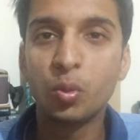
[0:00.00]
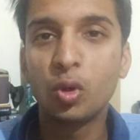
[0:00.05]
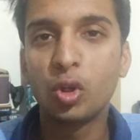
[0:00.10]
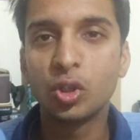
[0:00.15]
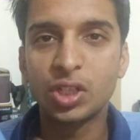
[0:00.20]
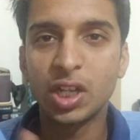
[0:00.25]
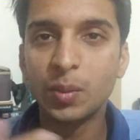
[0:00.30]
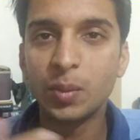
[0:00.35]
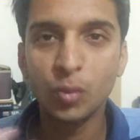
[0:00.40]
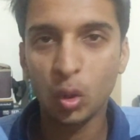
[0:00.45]

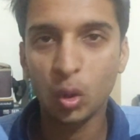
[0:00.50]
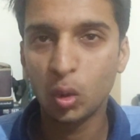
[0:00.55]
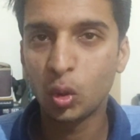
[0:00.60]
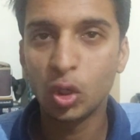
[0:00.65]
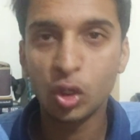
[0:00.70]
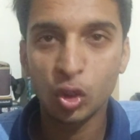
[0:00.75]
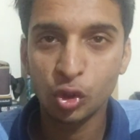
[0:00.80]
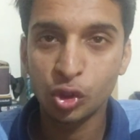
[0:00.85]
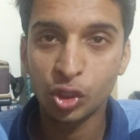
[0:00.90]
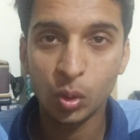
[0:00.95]
because I'm not
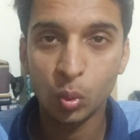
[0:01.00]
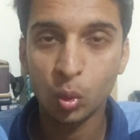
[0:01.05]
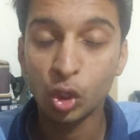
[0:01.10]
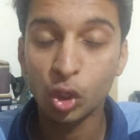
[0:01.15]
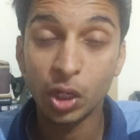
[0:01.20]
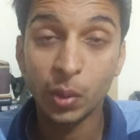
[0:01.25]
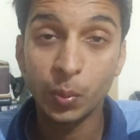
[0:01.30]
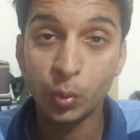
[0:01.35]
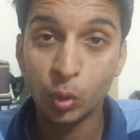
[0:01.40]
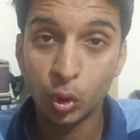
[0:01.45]
going to share
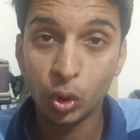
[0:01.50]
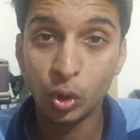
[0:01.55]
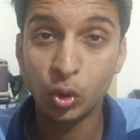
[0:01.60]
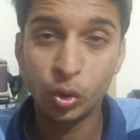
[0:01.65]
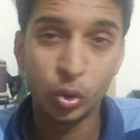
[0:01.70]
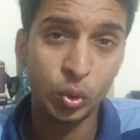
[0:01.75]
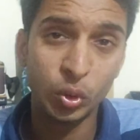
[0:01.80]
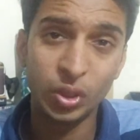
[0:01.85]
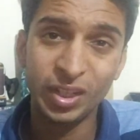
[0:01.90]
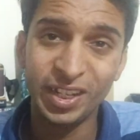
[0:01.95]
what I'm going
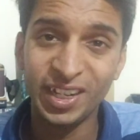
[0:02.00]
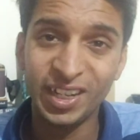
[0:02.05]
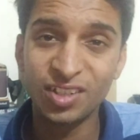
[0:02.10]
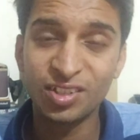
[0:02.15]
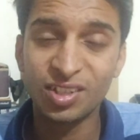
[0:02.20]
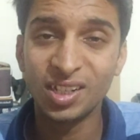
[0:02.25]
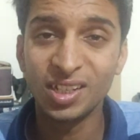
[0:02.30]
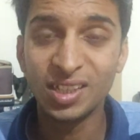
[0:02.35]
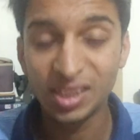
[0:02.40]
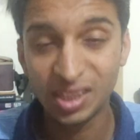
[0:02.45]
to do
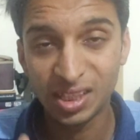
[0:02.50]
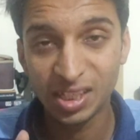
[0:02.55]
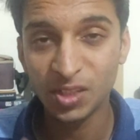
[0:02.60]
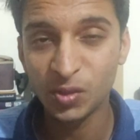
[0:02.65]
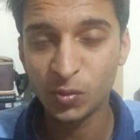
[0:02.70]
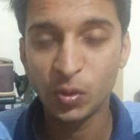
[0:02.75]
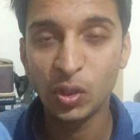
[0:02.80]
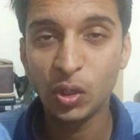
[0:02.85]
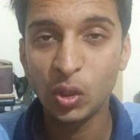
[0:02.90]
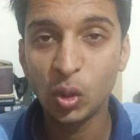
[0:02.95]
next in
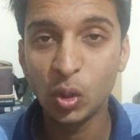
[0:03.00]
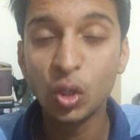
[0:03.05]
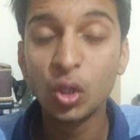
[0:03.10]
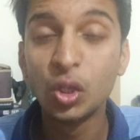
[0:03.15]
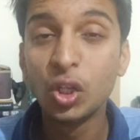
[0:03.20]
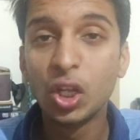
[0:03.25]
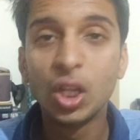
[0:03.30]
this video,